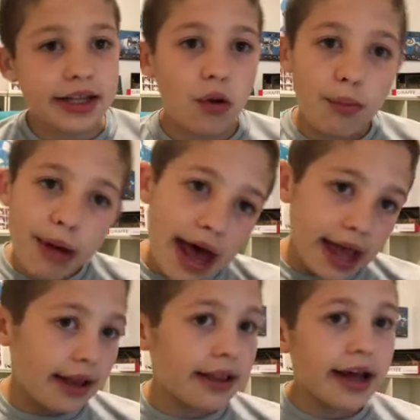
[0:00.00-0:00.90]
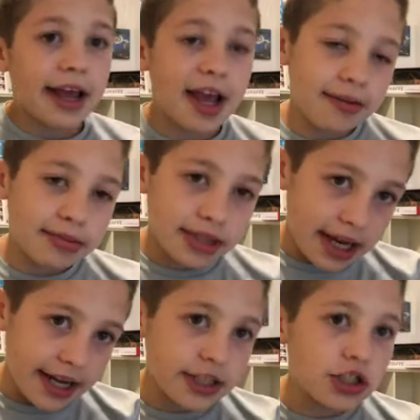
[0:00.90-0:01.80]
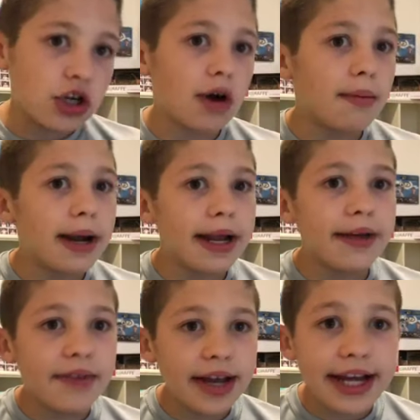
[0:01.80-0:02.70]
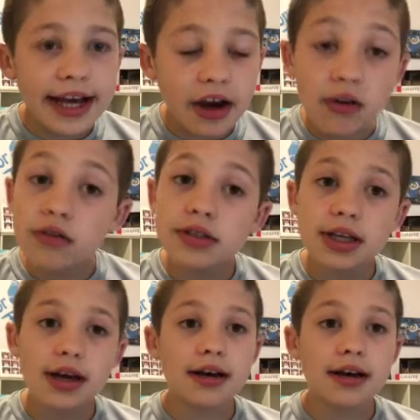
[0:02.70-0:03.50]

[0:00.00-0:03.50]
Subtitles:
They're bad, like I've said in so many videos,